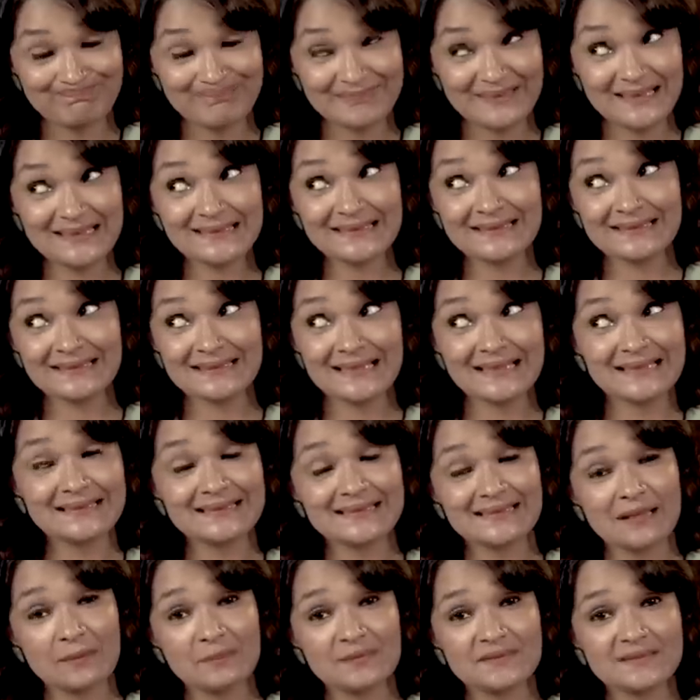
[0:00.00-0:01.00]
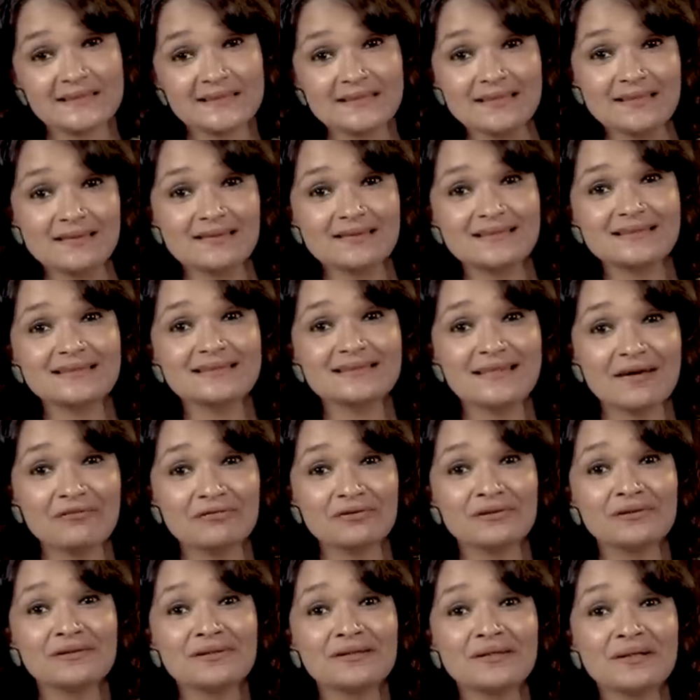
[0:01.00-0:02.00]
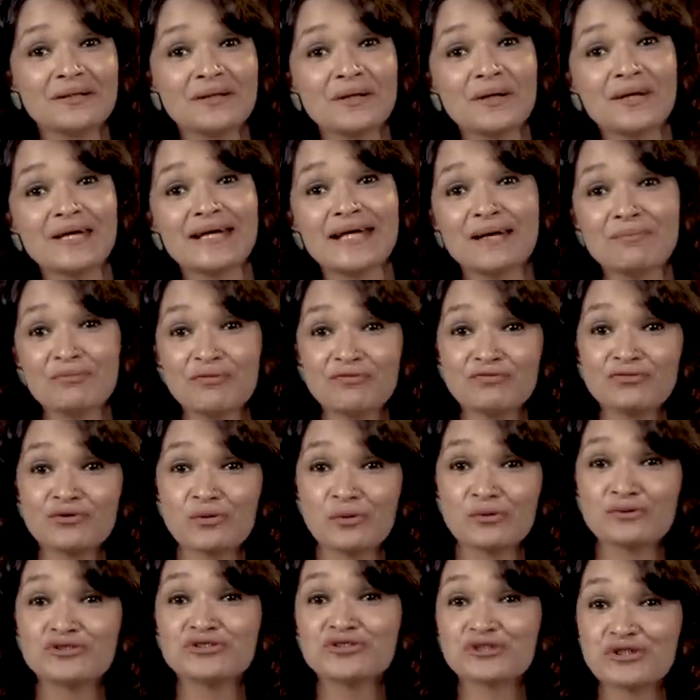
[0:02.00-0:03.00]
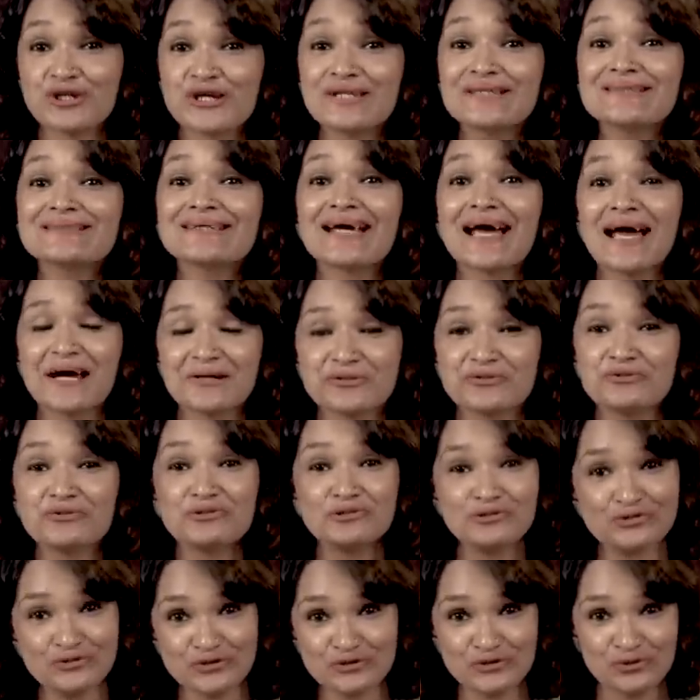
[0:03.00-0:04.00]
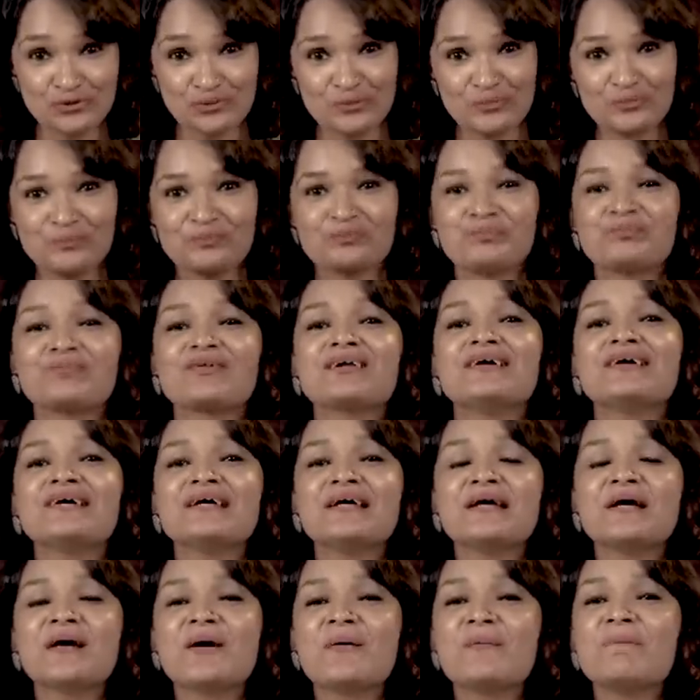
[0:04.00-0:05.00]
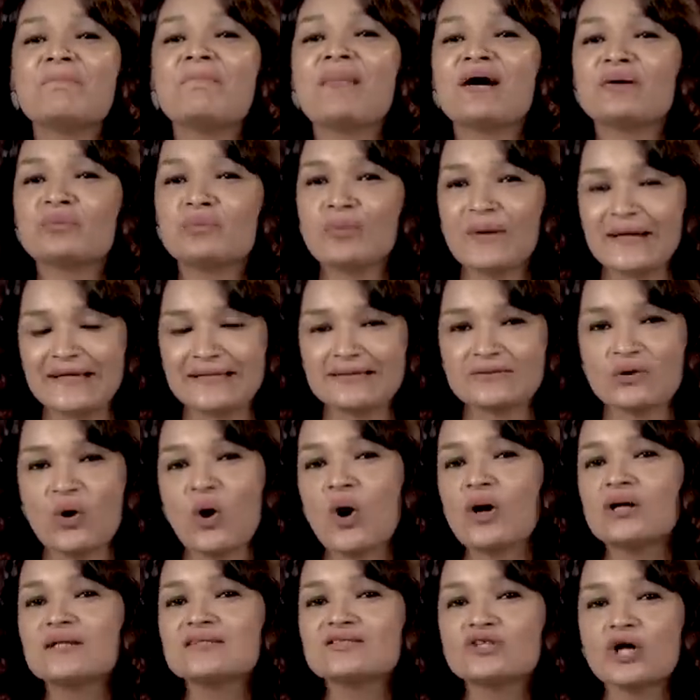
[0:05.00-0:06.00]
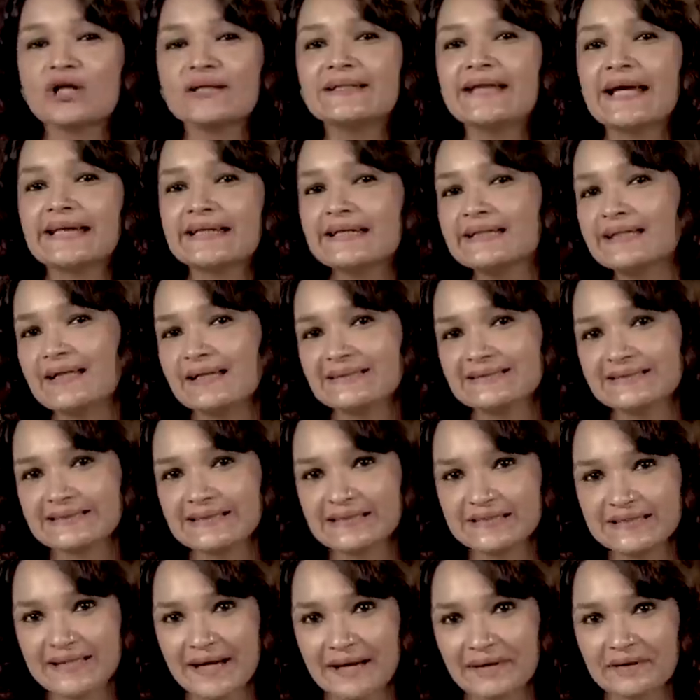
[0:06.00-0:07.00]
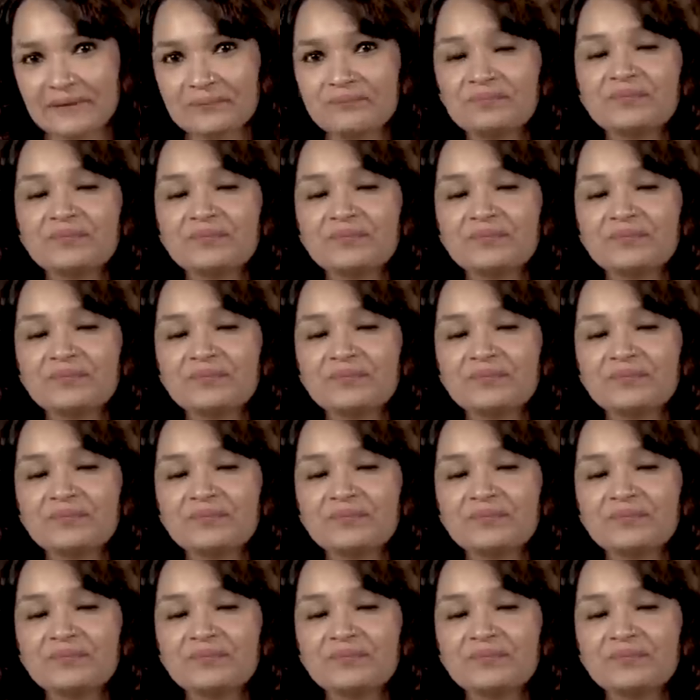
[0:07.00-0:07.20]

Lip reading: This is some serious level Game of Thrones shit, I told you so. But wait, all is not done and dusted yet.